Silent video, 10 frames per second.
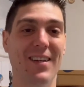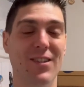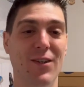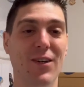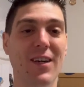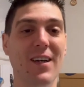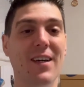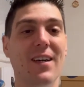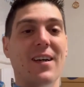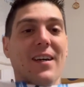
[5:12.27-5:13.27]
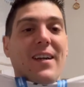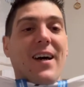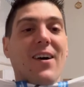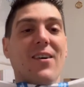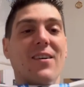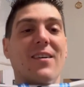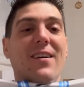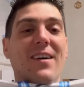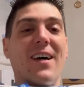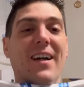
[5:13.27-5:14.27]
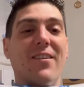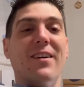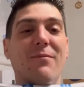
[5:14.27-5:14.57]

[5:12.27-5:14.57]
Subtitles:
So now Hannover